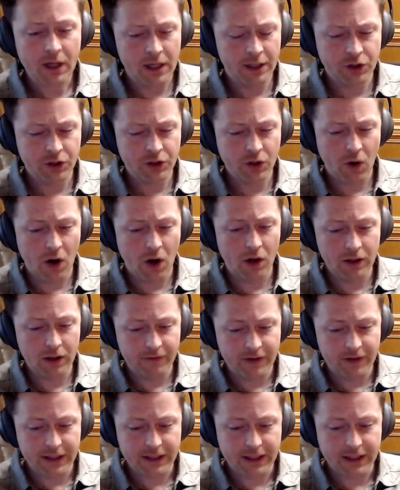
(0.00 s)
And so all
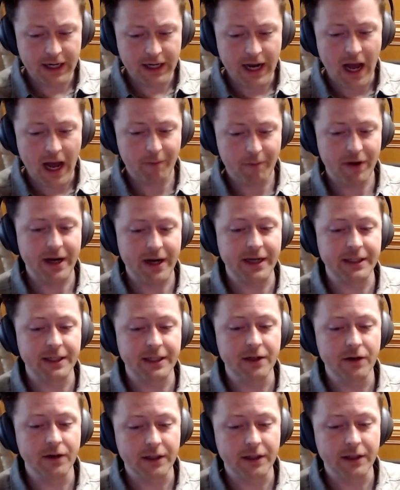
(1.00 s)
of this can happen
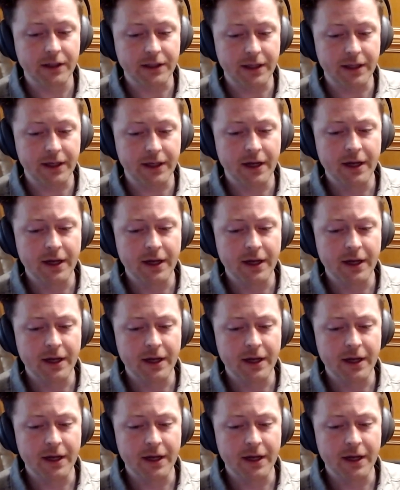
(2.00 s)
asynchronously.